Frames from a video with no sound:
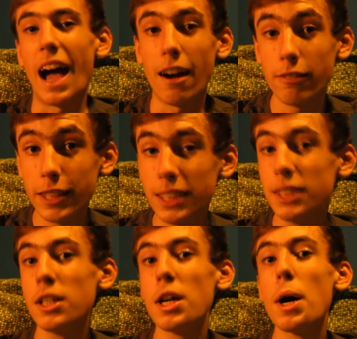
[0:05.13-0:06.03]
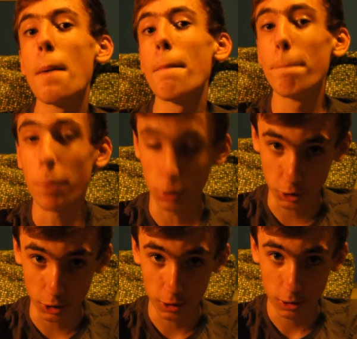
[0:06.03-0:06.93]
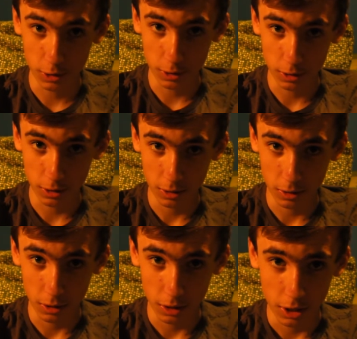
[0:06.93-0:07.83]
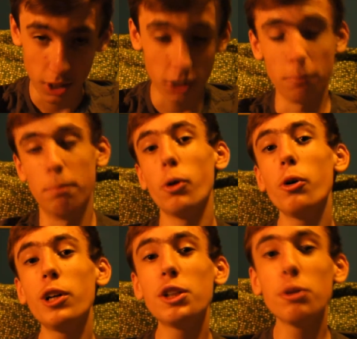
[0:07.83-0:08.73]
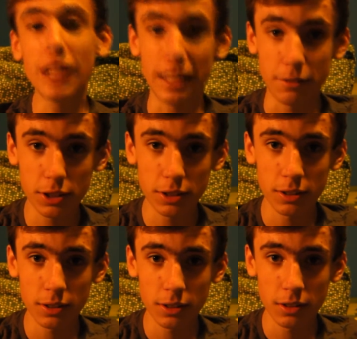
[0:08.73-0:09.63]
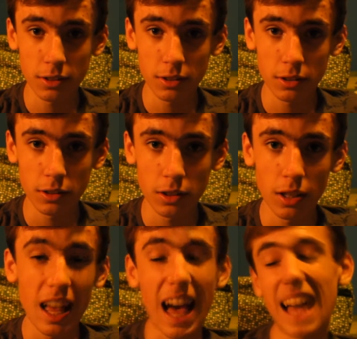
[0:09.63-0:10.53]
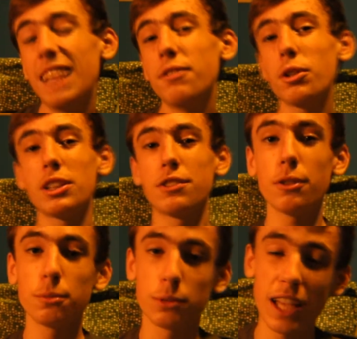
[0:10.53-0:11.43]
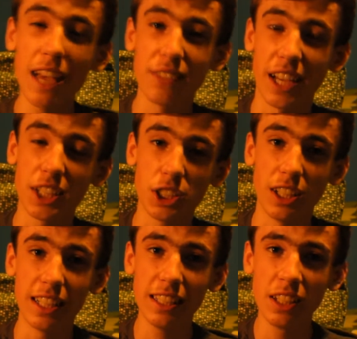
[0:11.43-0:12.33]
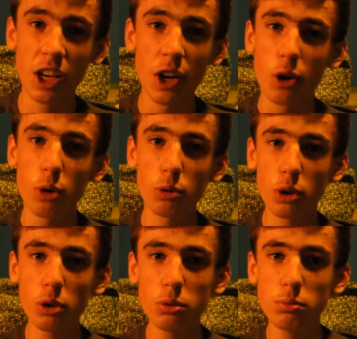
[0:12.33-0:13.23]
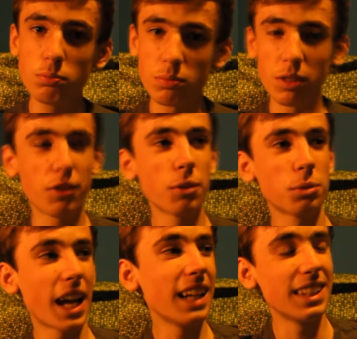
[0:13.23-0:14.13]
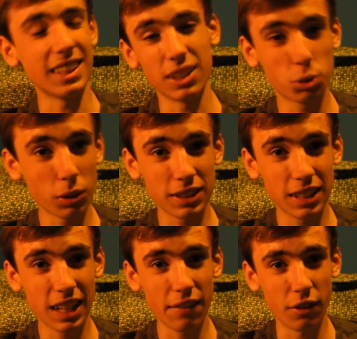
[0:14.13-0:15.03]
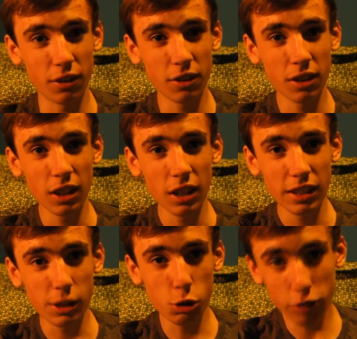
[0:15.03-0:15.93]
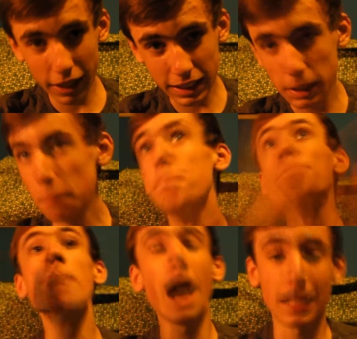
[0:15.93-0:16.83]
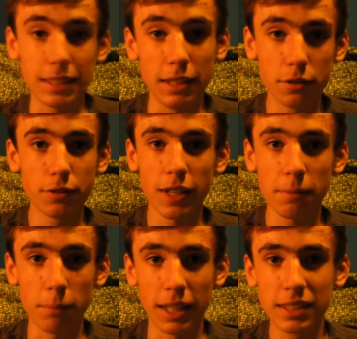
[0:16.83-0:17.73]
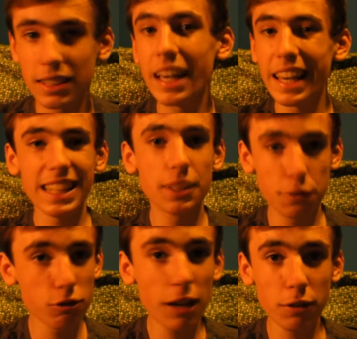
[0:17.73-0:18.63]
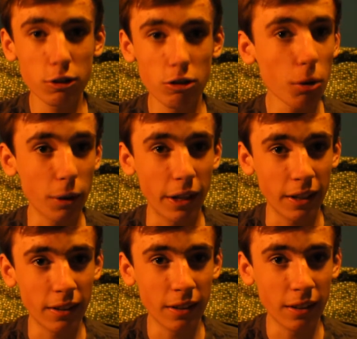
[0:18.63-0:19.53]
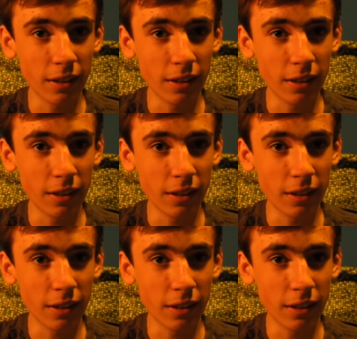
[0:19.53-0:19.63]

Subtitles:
Harry Potter, the boy who lived. And lived on his films have actually. Although the films ended in 2011, the already massive fan base is forever growing.